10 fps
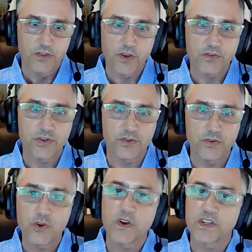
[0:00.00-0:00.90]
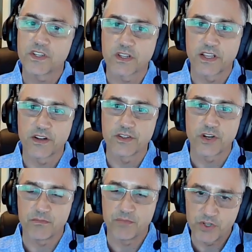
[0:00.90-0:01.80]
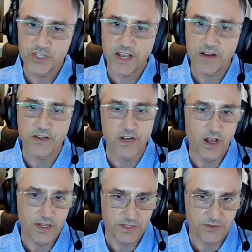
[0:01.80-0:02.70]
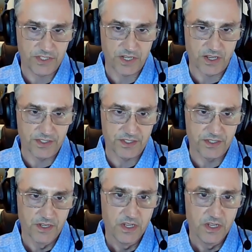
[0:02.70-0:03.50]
Those who do question leaders are pushed out and ostracized.